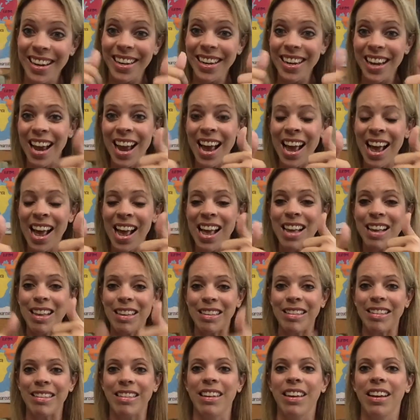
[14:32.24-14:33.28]
Yes.
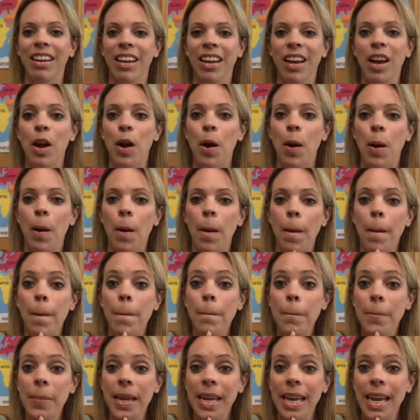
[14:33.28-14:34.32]

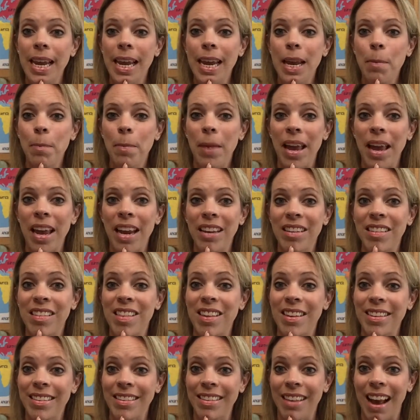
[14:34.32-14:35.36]
P makes
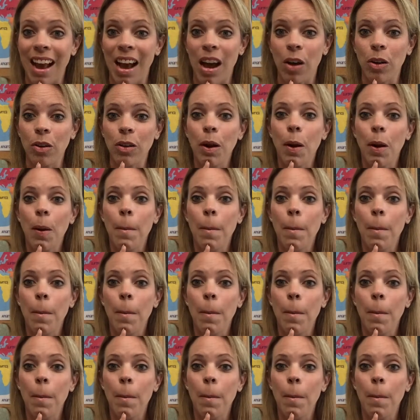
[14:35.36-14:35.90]
the sound.